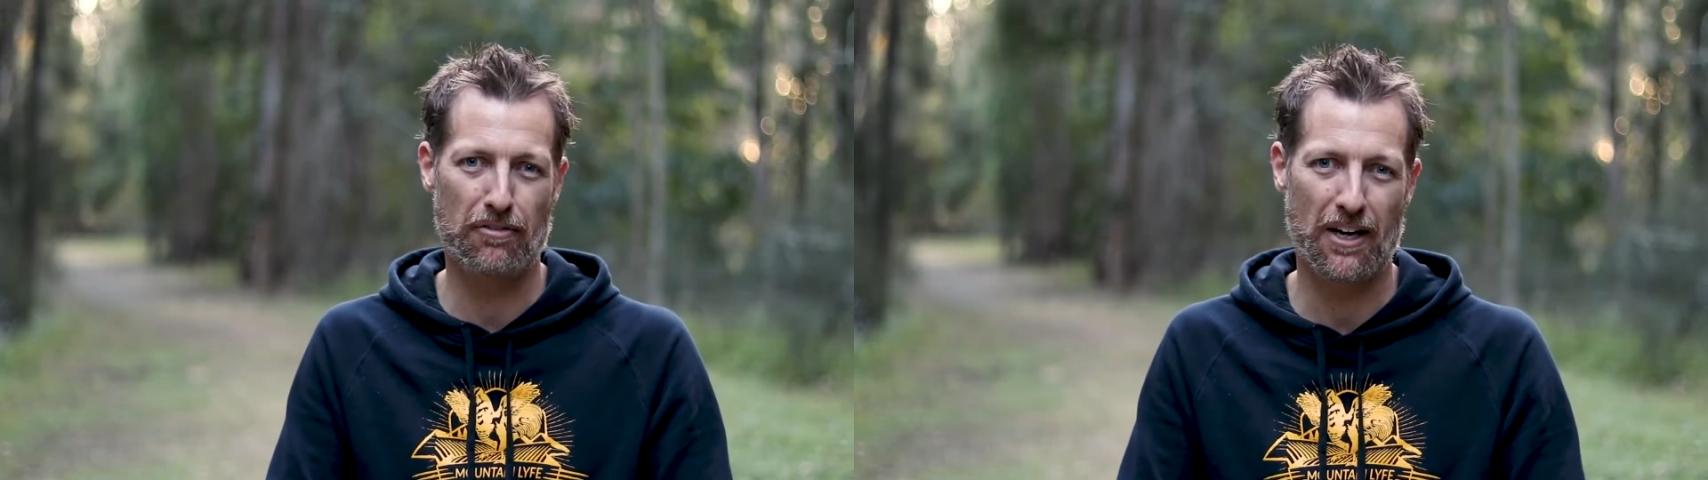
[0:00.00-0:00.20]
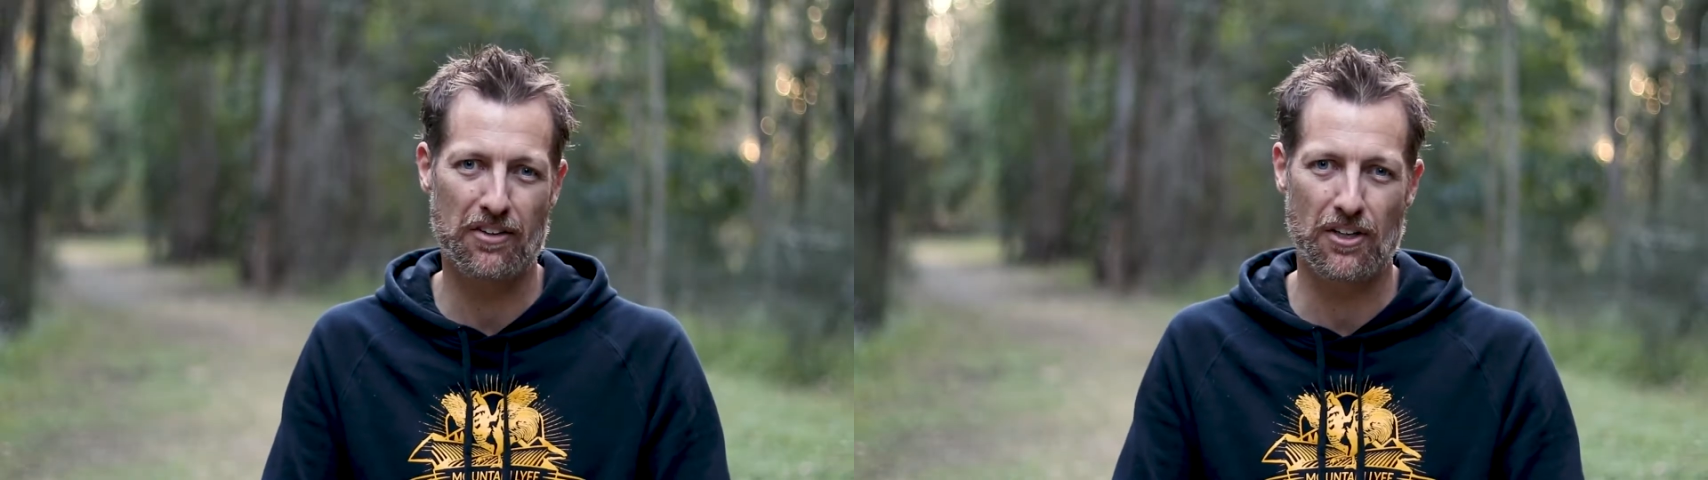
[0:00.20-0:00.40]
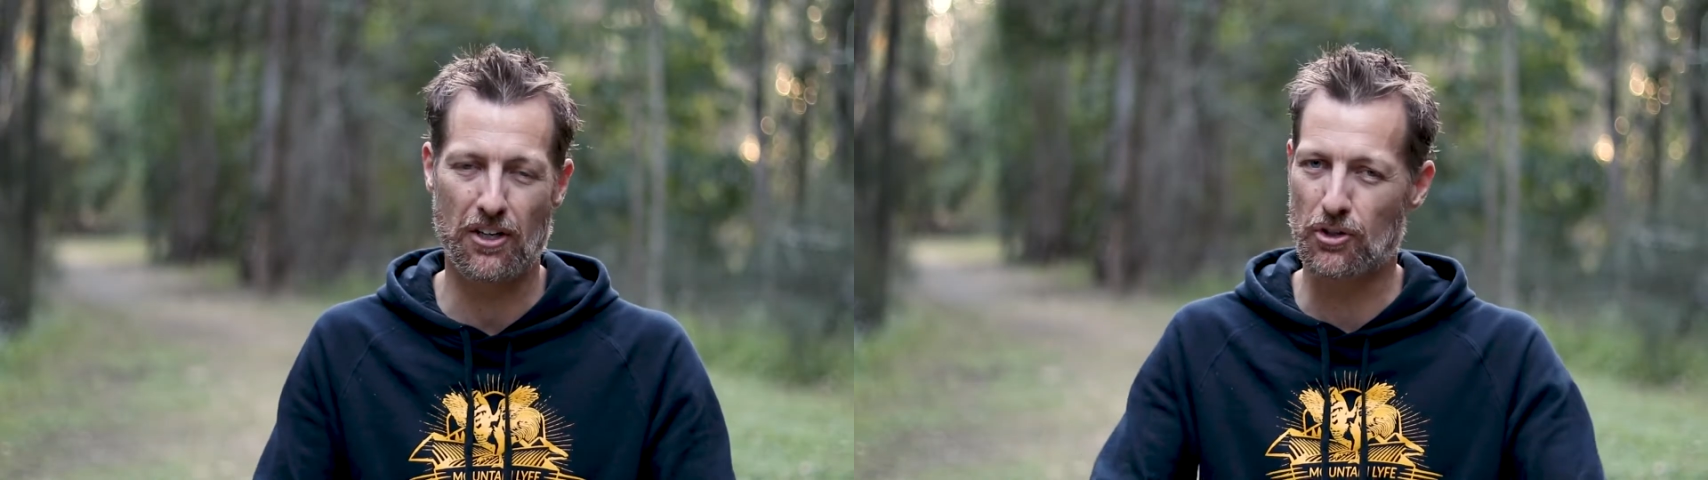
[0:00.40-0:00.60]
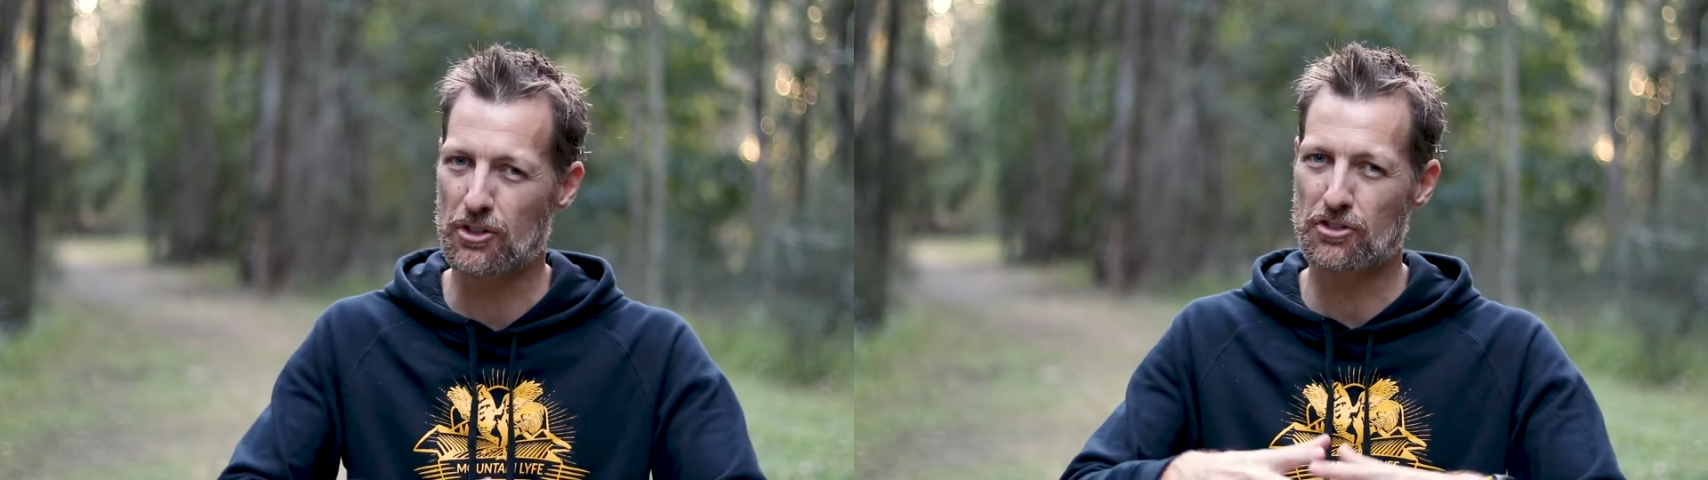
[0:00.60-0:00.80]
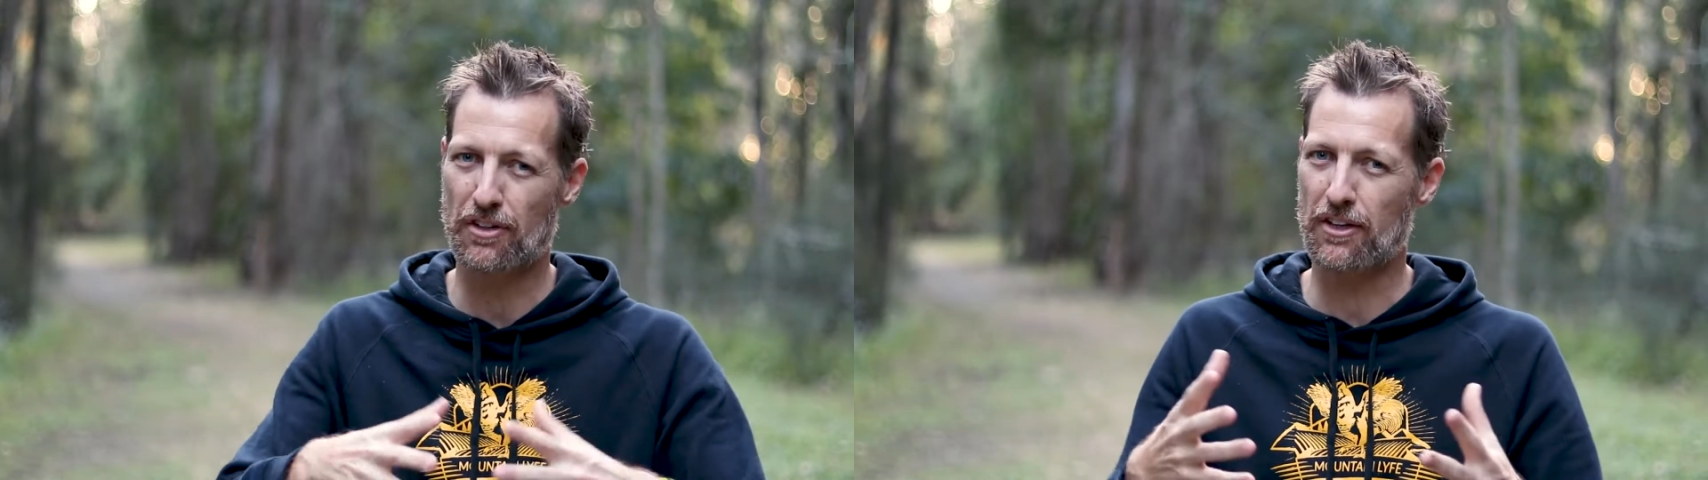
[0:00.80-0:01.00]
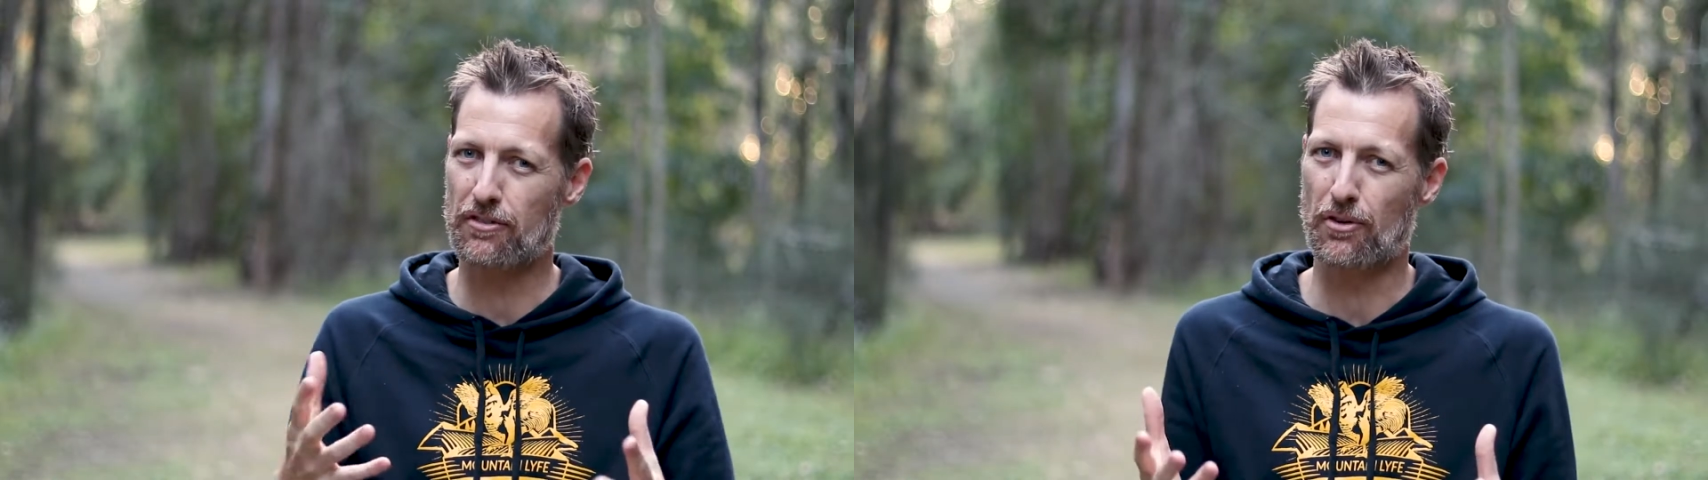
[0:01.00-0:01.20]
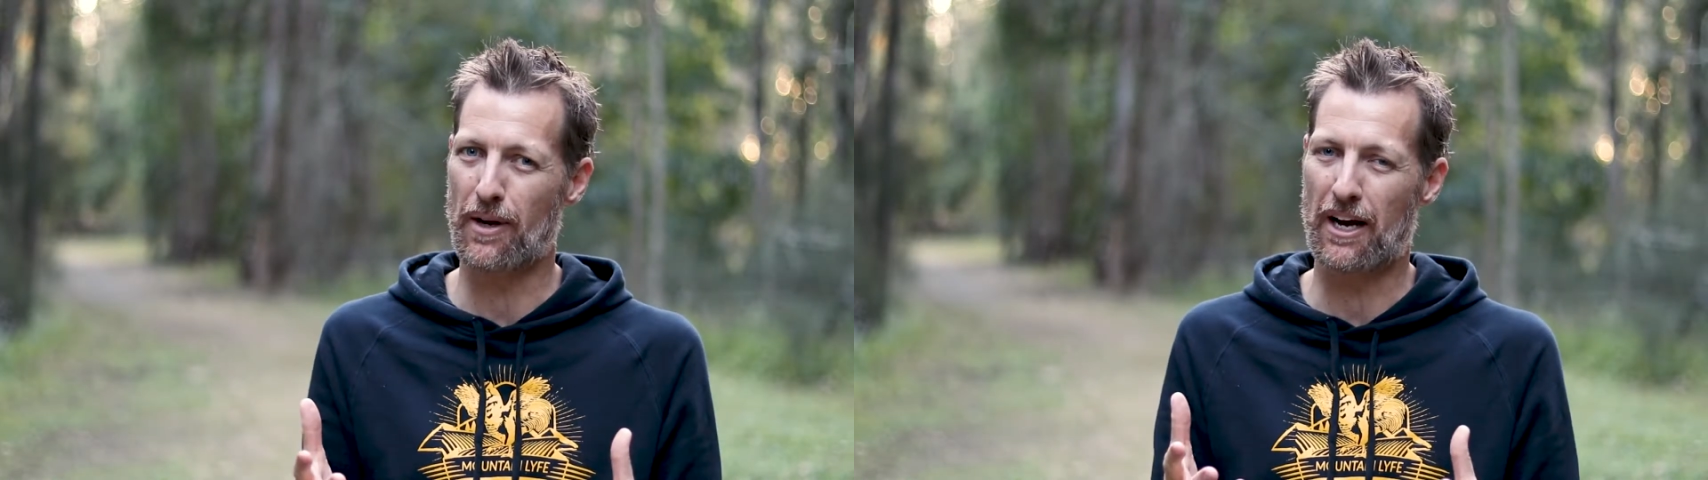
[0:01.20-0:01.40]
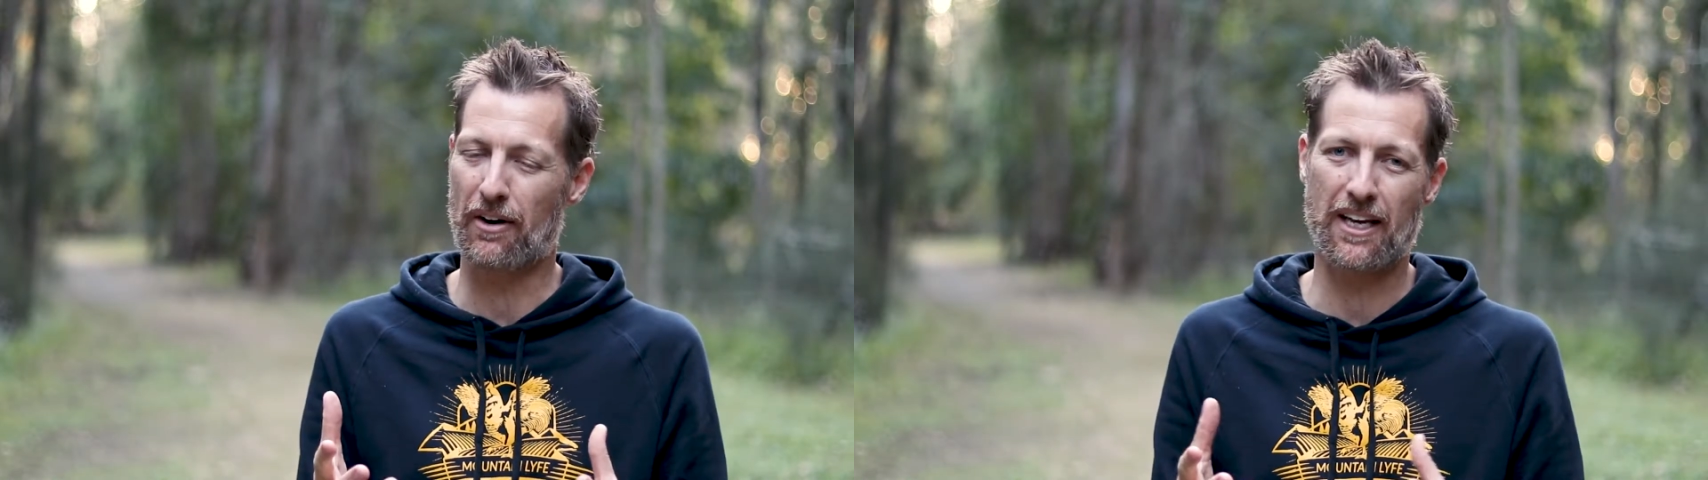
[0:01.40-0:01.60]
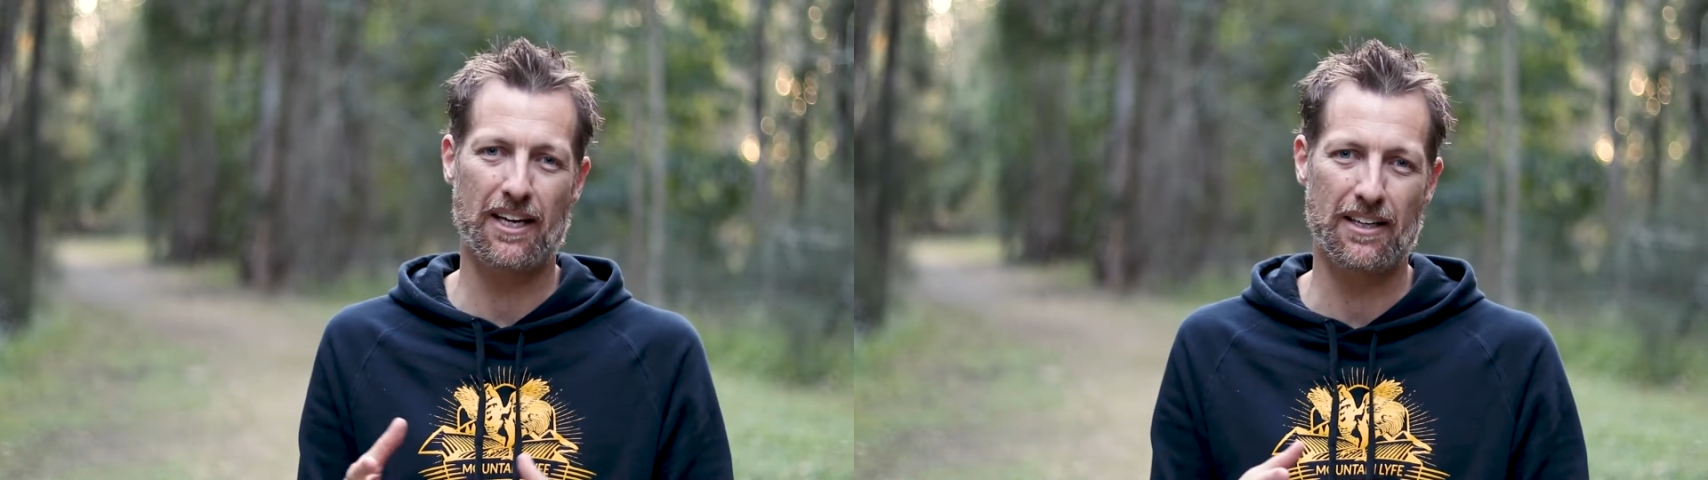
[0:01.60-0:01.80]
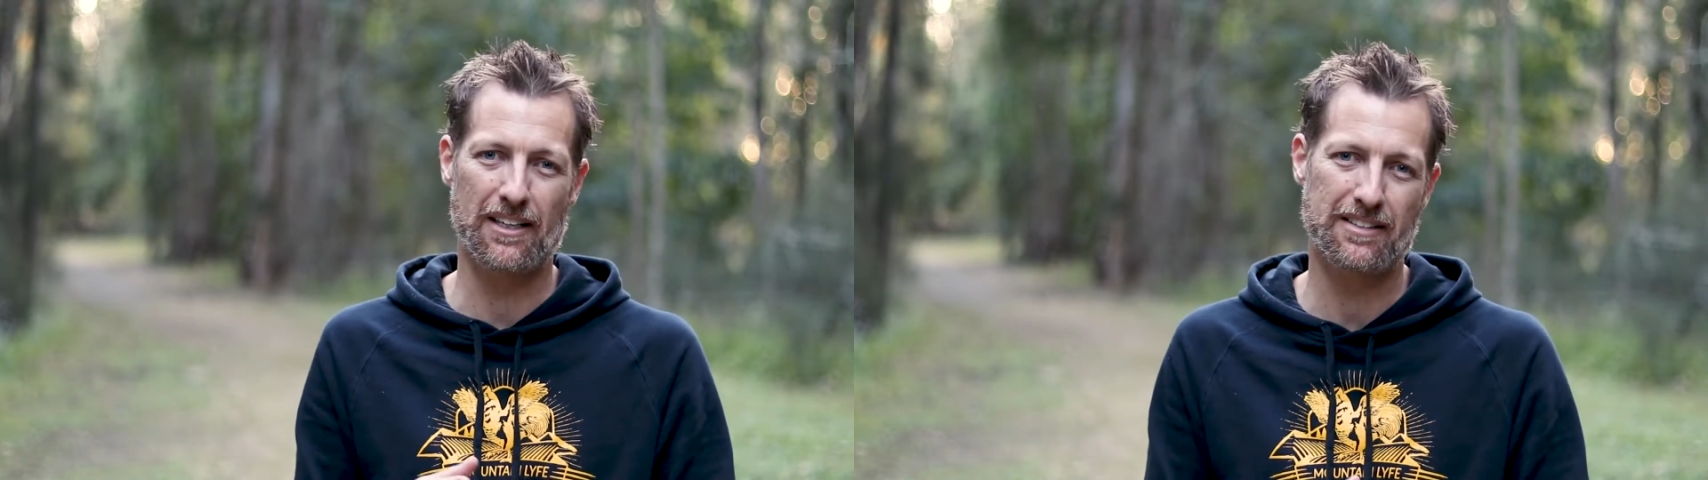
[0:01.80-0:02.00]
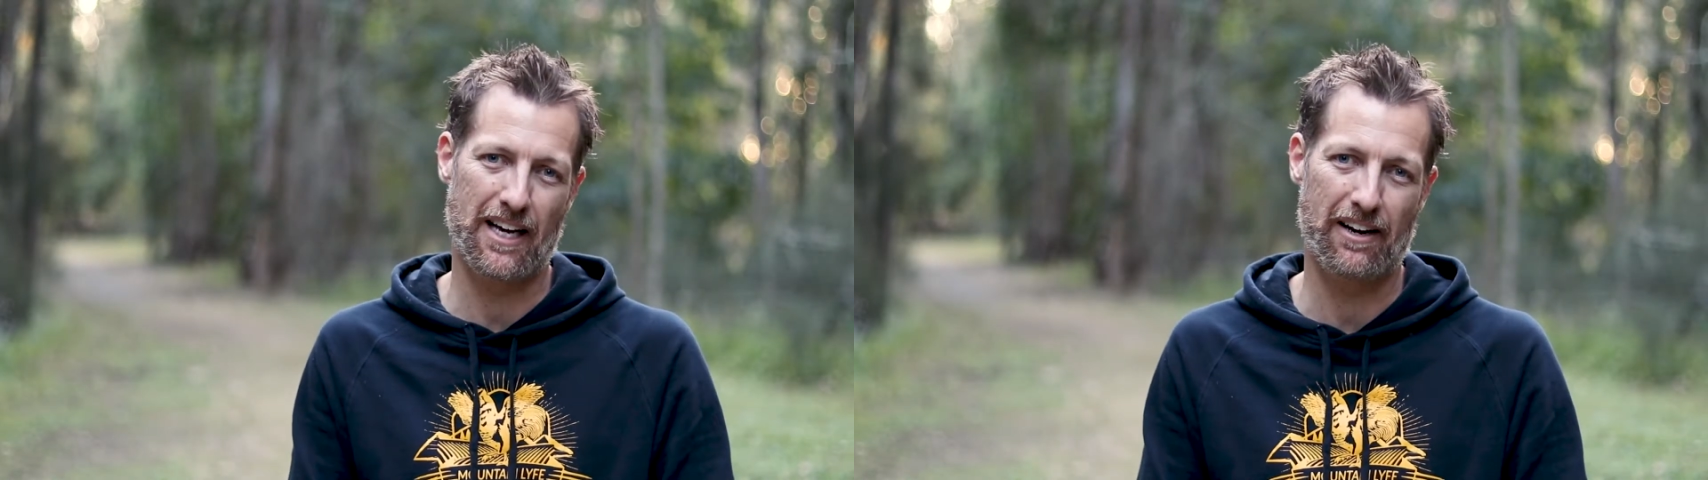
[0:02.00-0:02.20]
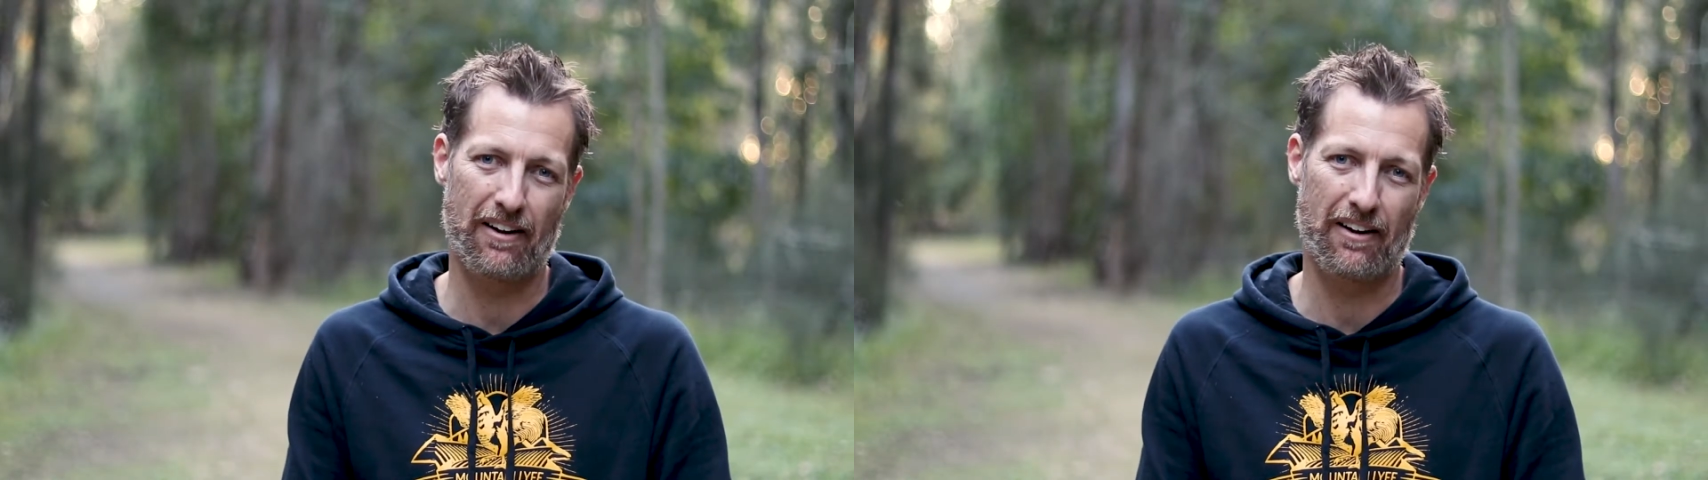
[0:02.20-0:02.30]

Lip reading: fascia, good strength through our Achilles and